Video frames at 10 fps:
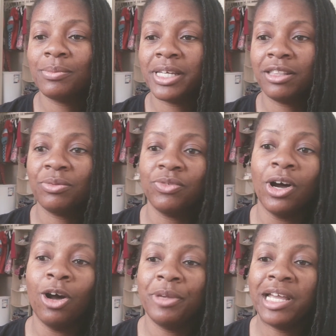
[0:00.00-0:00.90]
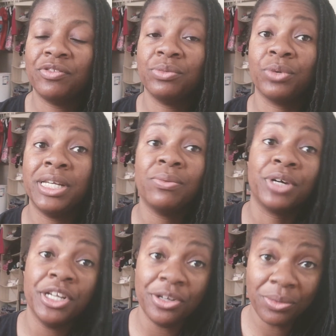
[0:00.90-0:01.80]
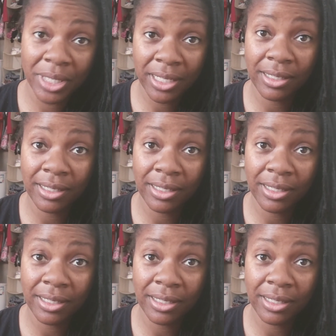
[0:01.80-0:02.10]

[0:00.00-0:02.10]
like the fall, we have to be renewing because